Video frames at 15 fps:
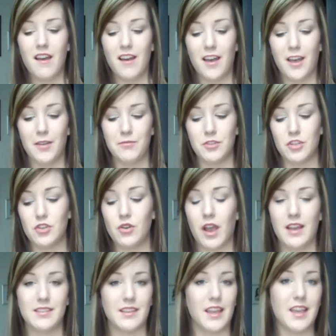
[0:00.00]
Do you
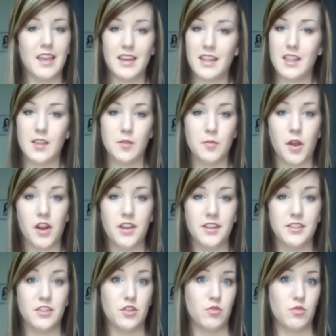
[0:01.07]
guys like any of these products?